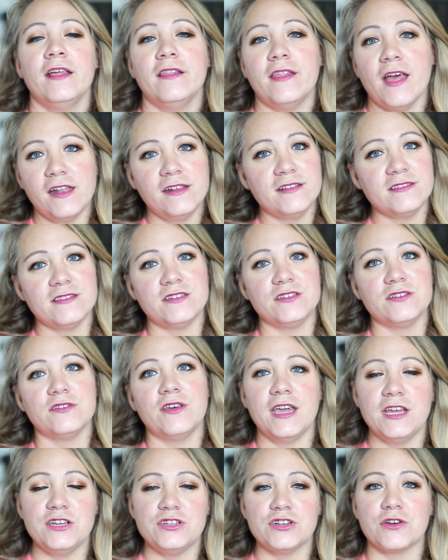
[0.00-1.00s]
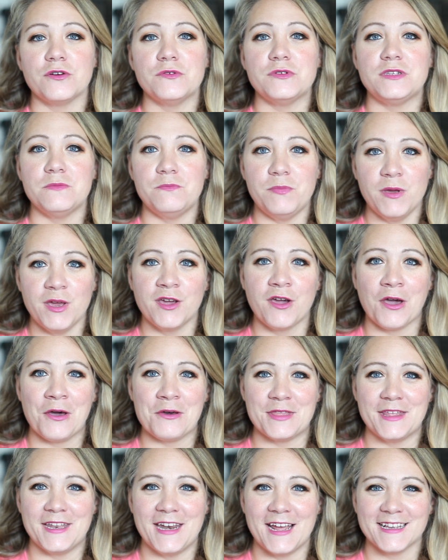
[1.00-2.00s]
That is until Aja goes to
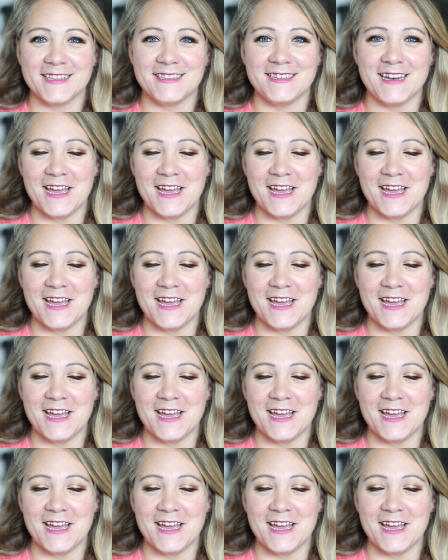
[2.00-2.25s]
bingo the next